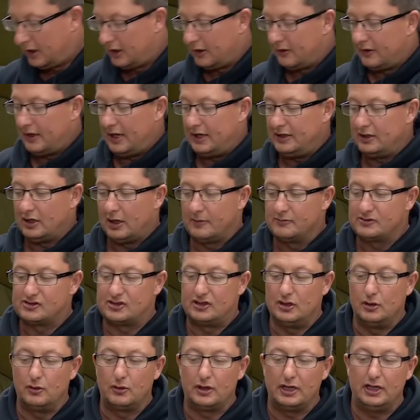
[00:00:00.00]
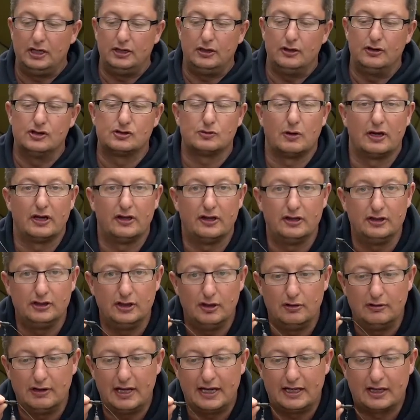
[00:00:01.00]
then I'm still going to use one of the
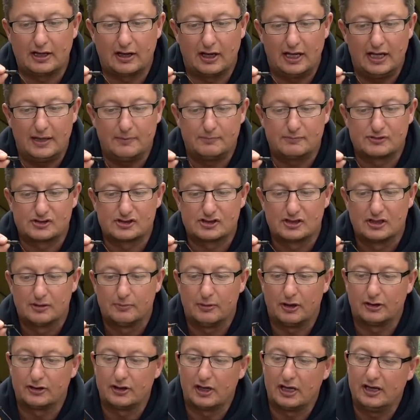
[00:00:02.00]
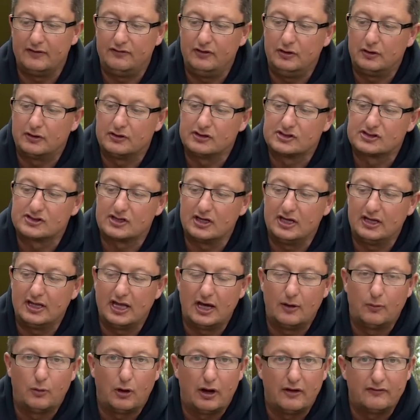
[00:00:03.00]
new lead clips, but I don't know if you can see
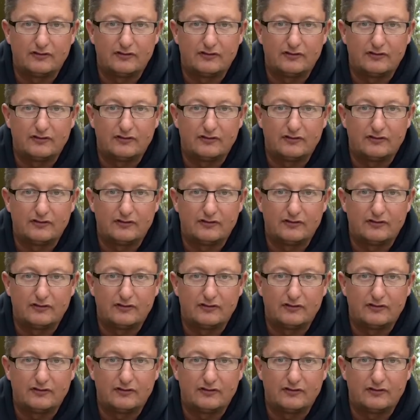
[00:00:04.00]
there, what